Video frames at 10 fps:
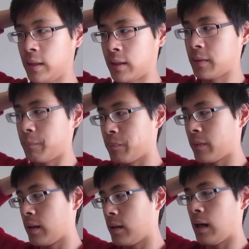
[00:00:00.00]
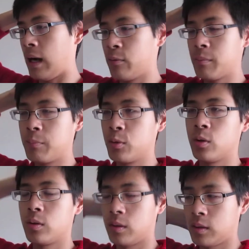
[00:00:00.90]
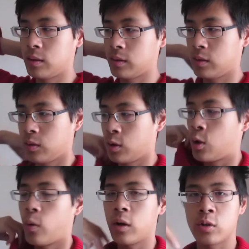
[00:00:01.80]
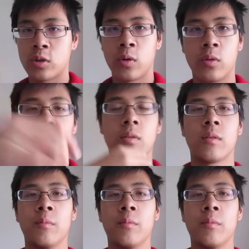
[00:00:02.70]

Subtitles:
Like, I remember going on certain,